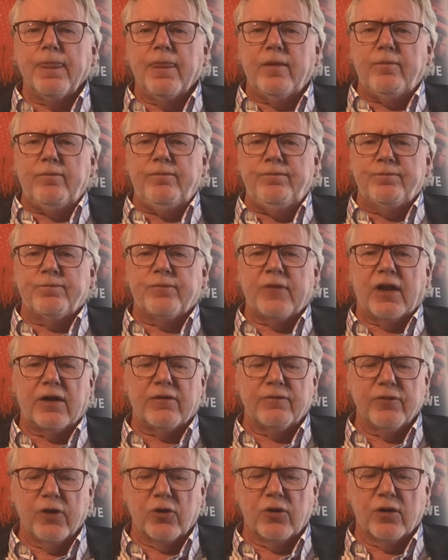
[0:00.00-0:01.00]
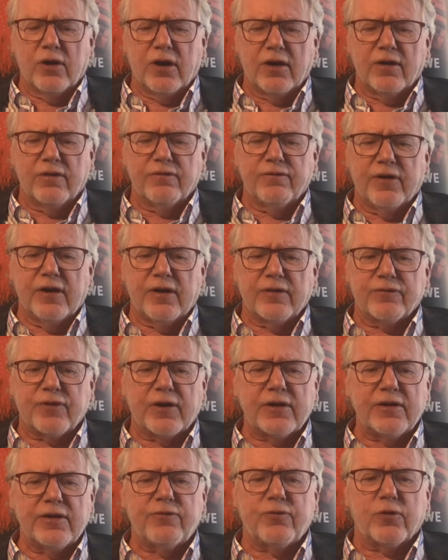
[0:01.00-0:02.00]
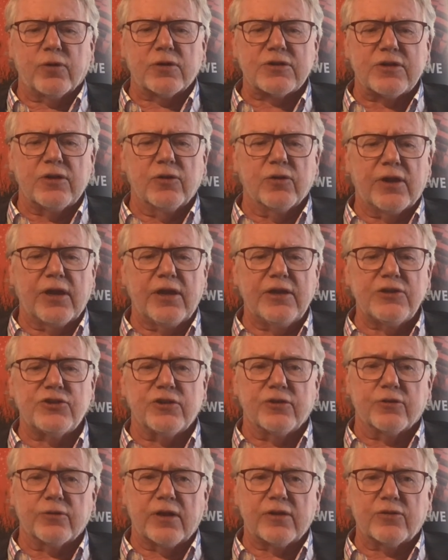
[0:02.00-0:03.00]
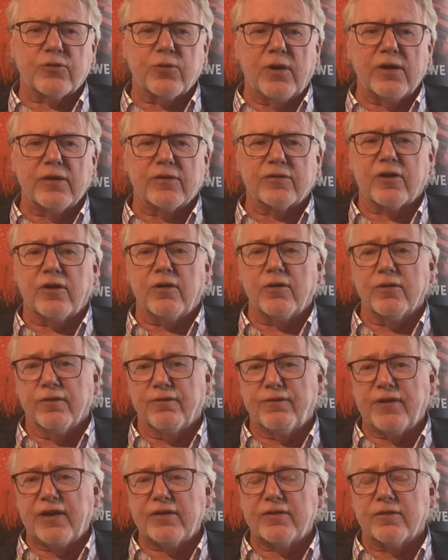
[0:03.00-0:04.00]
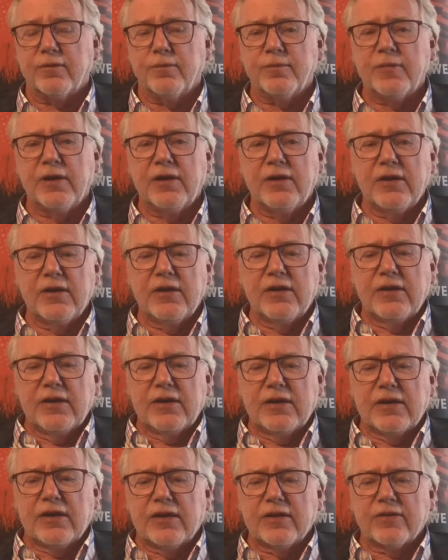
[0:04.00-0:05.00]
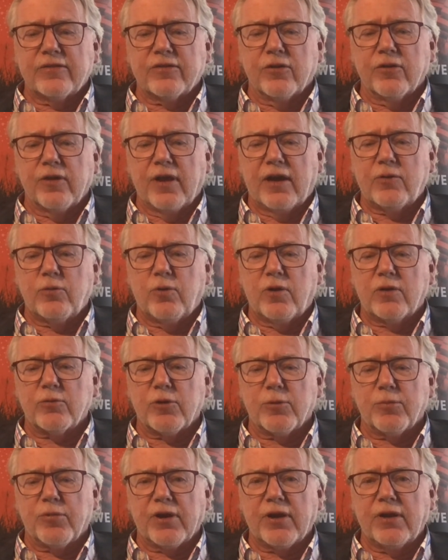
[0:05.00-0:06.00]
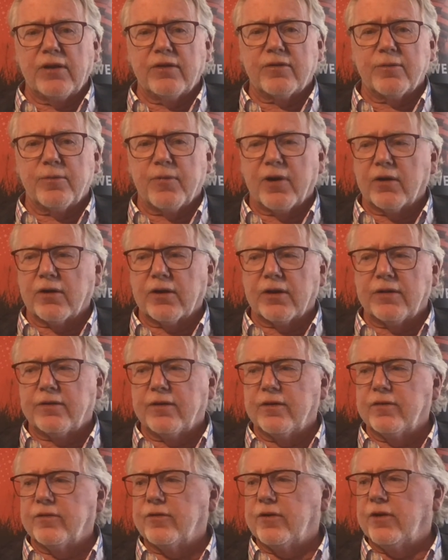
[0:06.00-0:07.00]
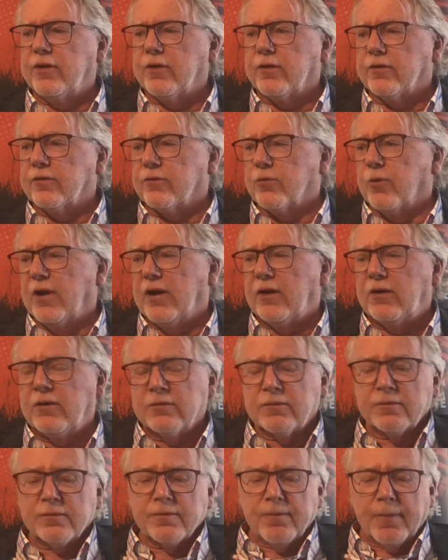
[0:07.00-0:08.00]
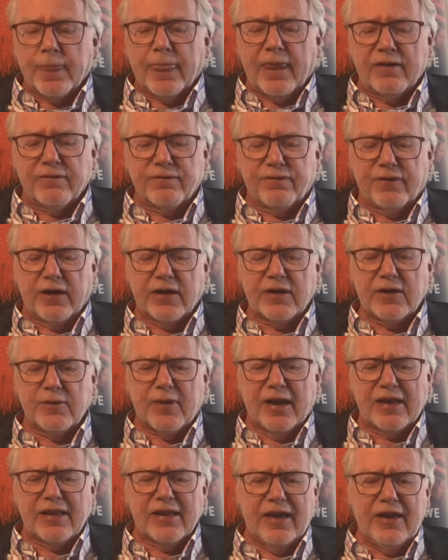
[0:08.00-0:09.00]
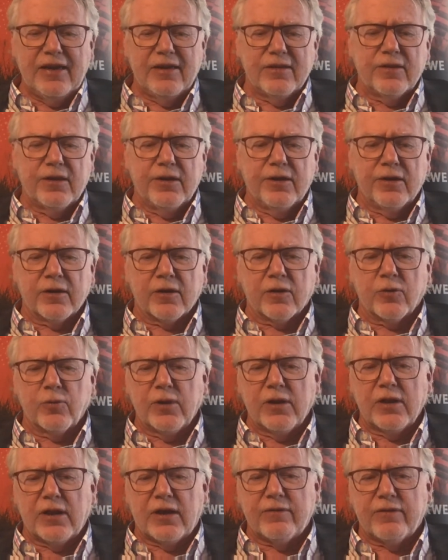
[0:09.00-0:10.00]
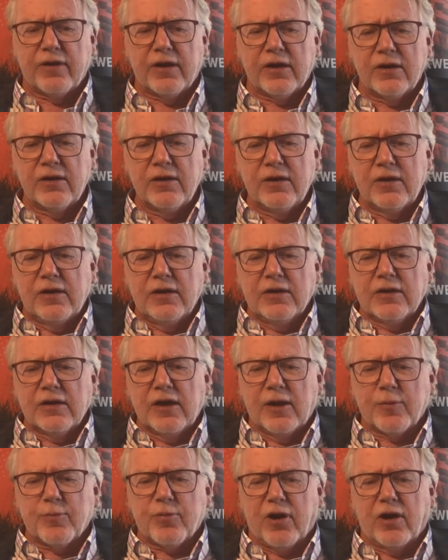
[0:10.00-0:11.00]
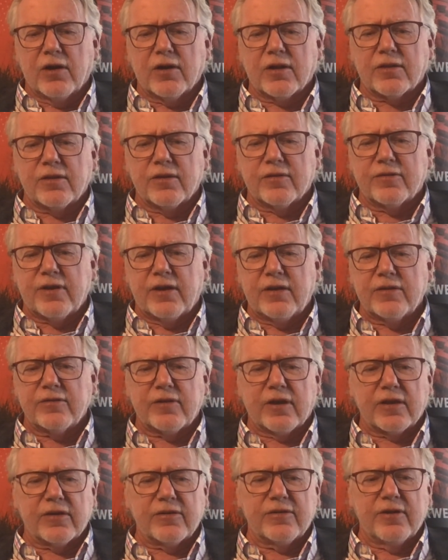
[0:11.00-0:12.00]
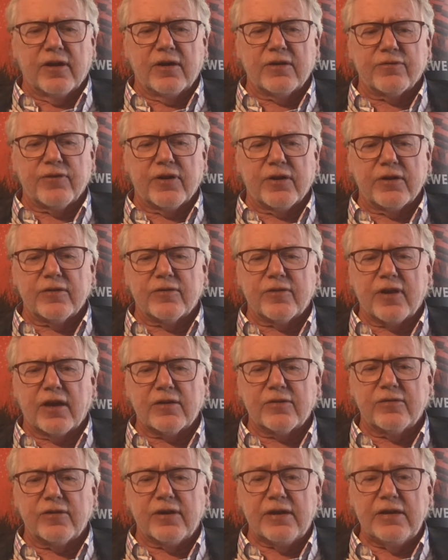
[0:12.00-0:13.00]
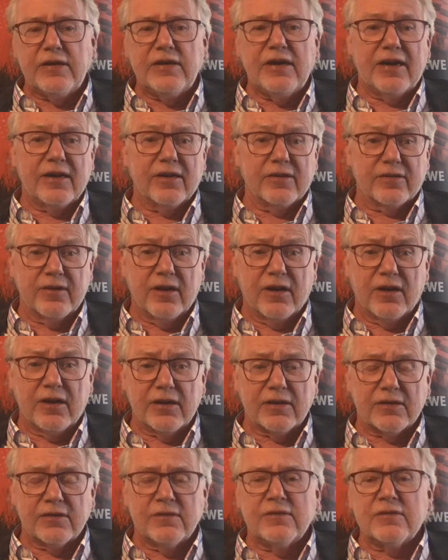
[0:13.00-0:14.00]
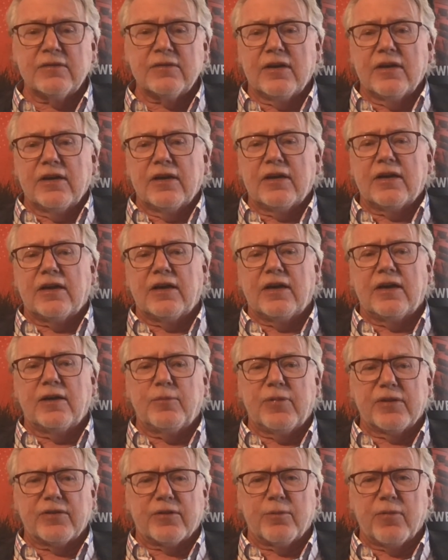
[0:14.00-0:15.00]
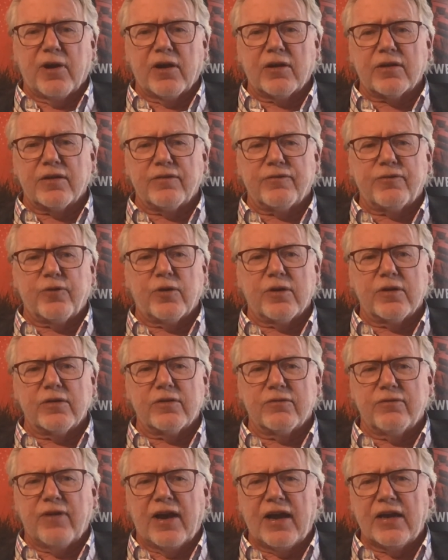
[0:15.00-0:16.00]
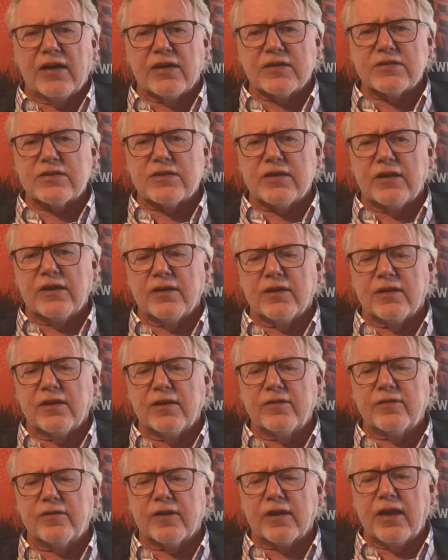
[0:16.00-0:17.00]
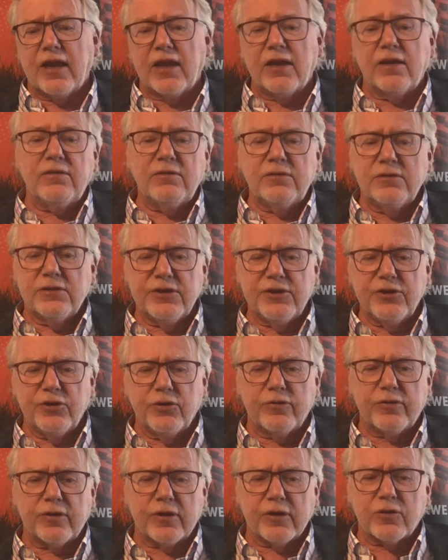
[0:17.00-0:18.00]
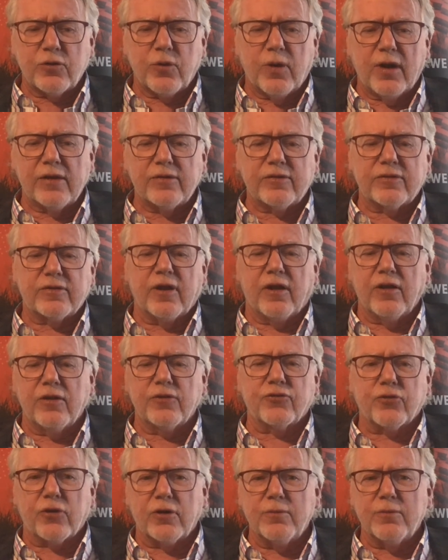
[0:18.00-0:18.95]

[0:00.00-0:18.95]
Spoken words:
of friendly force locations. That's why it's called the Phantom. And so that one we're bringing to market this year as well. And finally, by late in the year, we'll have a product that sounds like it's not very sexy, and it's not, but the market for it is vast. And this, again, using Quest's ultra